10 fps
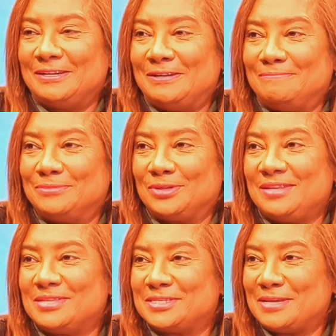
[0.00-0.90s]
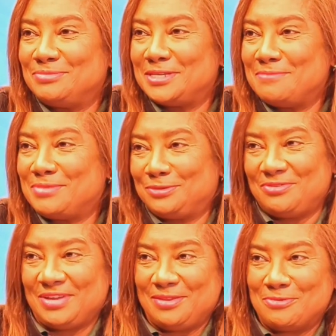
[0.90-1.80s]
Not in the same team, but
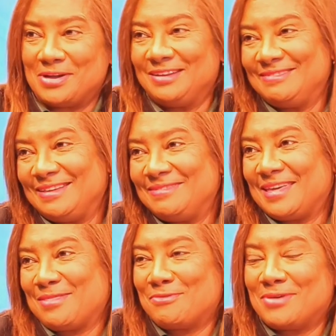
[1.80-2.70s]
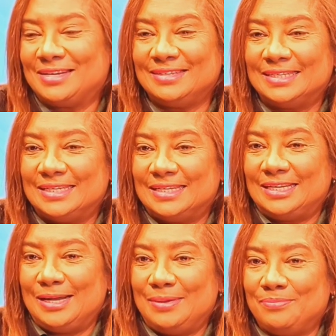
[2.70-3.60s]
we've had the one and then the other
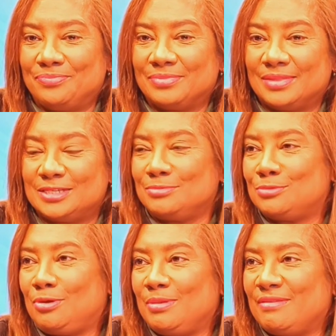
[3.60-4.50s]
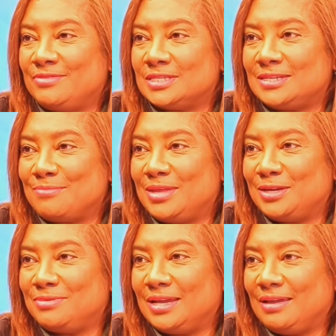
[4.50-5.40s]
one. This was probably the first time
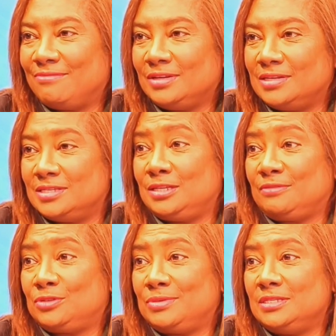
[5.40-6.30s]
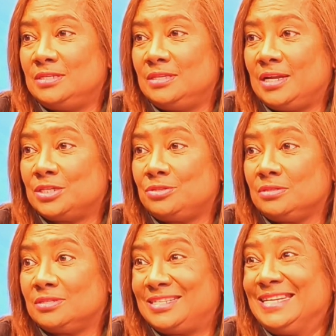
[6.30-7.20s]
that we have a set of twins in the
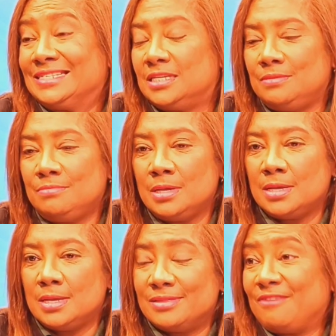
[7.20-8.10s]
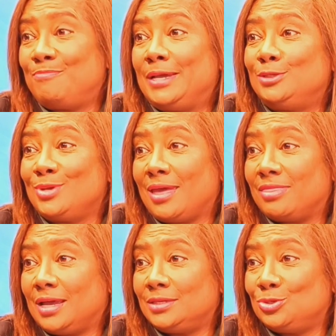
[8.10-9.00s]
national senior team. They've played
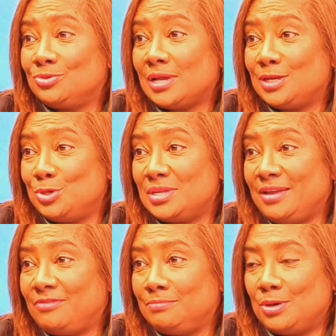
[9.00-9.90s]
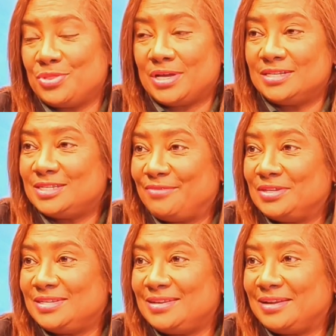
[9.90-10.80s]
together at youth level, both under
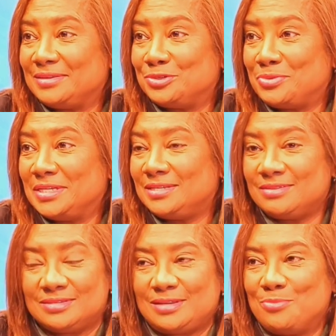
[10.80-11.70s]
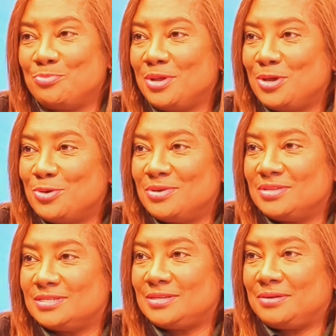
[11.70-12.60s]
17 and under 20. The same
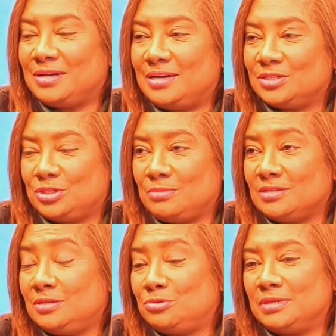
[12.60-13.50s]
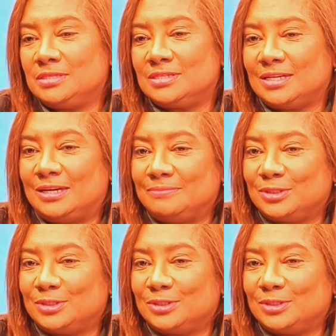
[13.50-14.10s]
with the Shamasi twins.